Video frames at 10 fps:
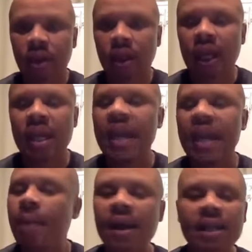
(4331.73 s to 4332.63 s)
And
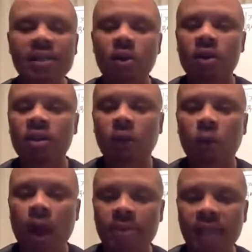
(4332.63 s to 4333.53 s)
anybody that's going to the
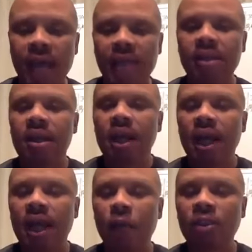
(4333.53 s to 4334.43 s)
website,
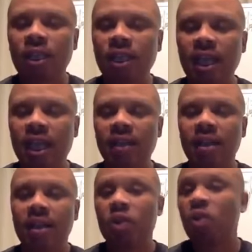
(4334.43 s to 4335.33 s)
and once again,
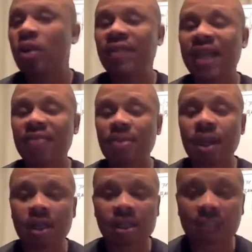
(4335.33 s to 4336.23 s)
you don't even have to be
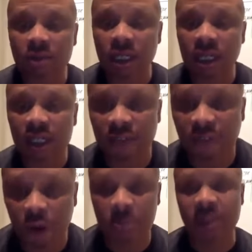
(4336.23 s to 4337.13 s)
a consultant to get the
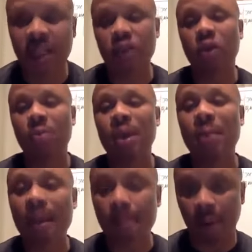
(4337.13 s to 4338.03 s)
40%. You could be a
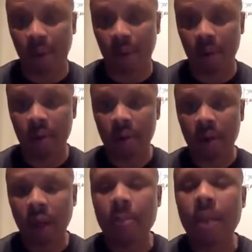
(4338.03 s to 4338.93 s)
member.
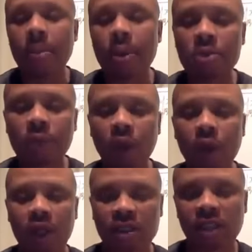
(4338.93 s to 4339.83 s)
A member is
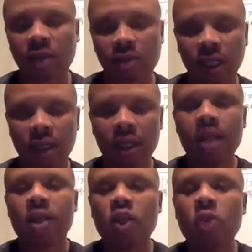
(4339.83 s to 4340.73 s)
below a consultant.
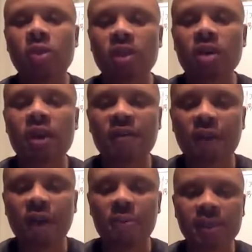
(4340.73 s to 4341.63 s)
You will still get
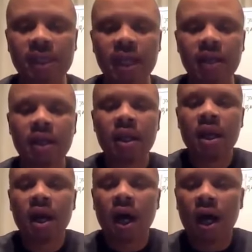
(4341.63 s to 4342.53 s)
40%
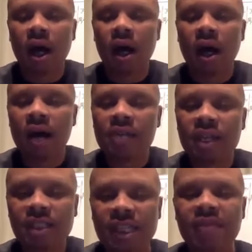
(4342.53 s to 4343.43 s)
of the
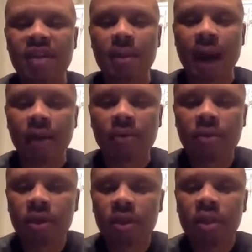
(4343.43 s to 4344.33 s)
CV amount
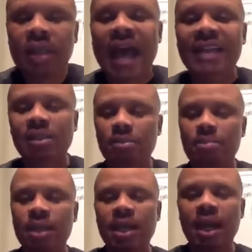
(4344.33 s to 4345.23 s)
that's
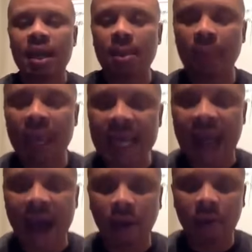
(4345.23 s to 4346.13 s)
being paid
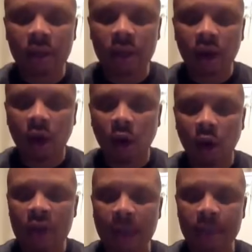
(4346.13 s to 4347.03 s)
out
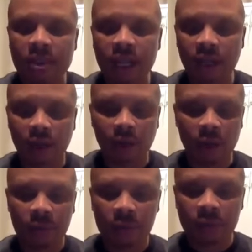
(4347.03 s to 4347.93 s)
on that
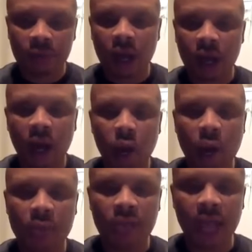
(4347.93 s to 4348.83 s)
particular
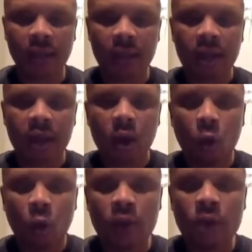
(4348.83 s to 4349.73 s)
website.
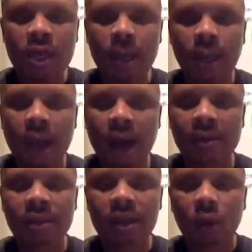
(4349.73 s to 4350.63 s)
When we get
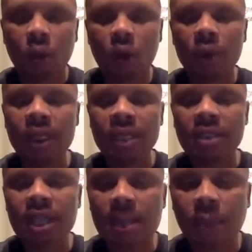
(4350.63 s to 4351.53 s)
products, well, we need to
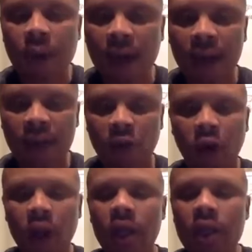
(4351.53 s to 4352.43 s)
keep products
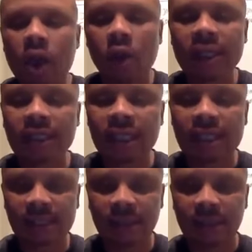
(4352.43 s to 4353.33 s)
for. No, listen,
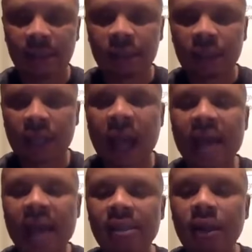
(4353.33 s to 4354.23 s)

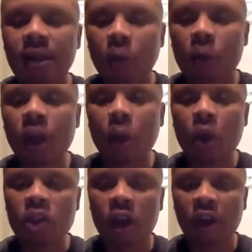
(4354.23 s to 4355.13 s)
guys, we don't
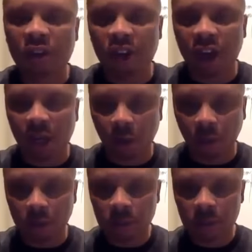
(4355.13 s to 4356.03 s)
want y'all to front load.
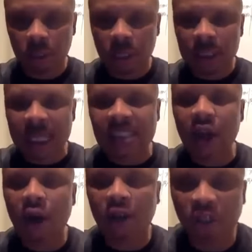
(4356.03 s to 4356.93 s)
That's
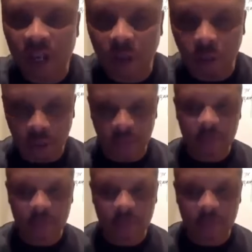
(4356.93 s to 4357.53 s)
called front loading.